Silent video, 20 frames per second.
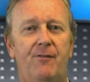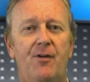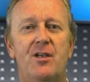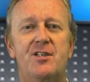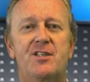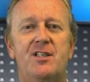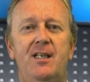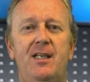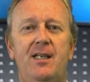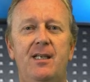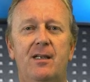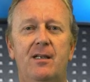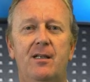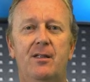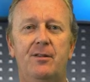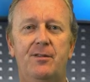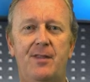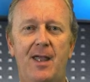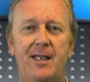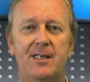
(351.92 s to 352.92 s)
Firstly,
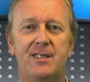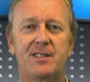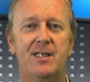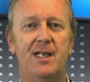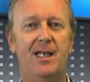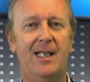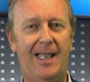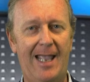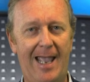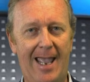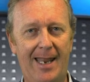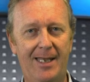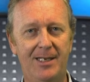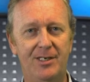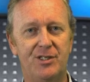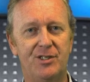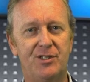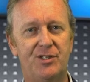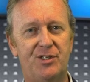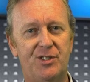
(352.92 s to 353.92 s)
thanks
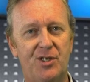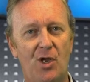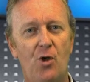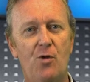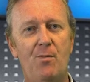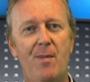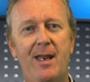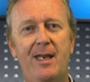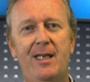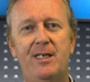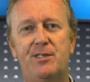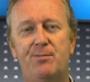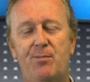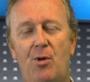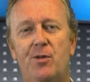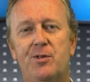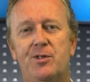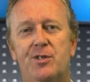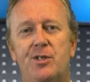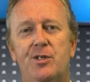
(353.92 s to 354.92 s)
again to so many
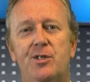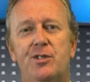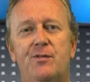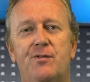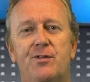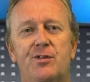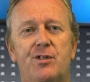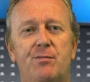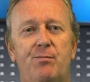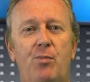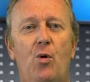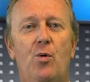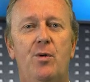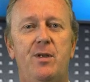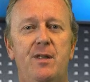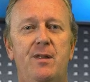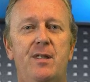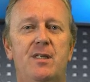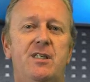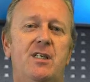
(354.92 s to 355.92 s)
sponsors for
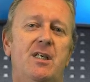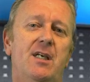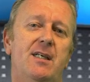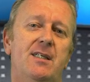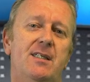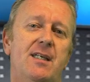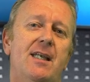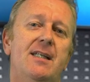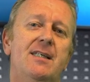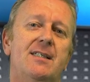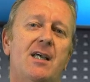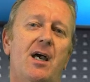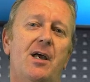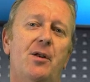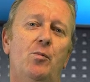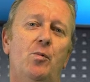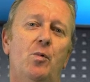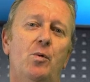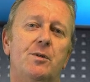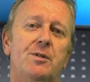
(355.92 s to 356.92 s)
supporting this year's
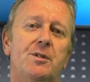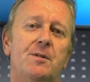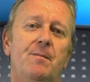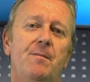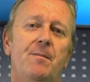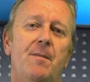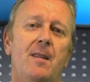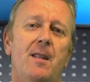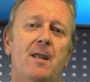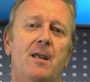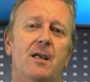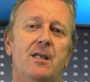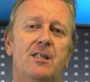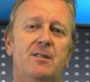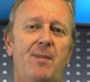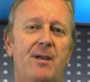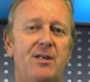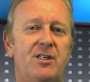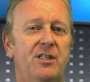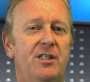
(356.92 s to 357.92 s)
INCITE Awards
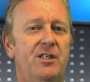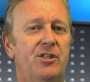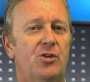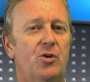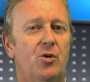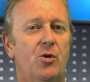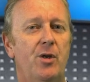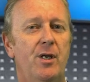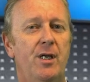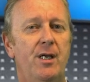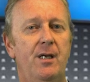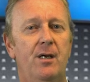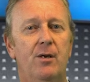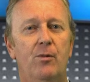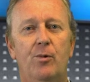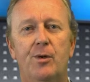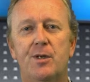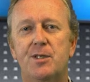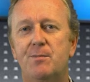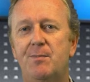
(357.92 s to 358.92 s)
especially
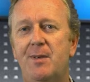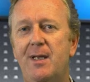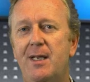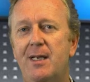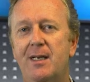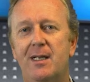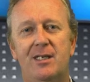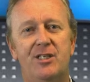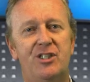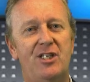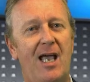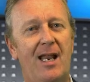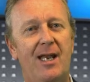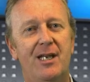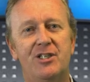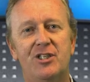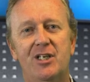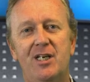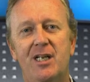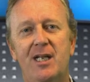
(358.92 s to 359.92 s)
during what has been a
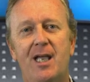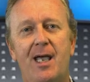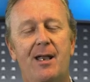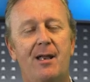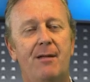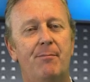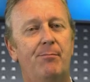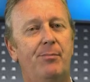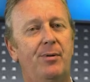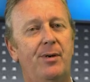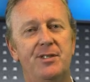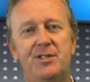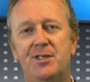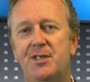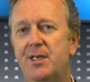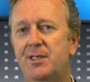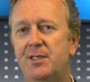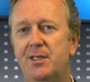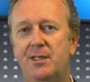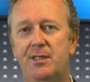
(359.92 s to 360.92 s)
challenging and
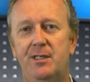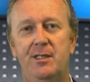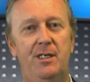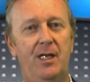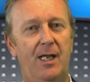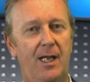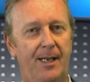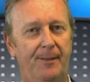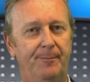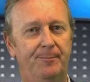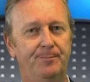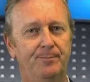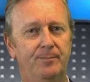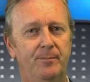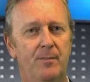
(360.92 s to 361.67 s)
unprecedented year.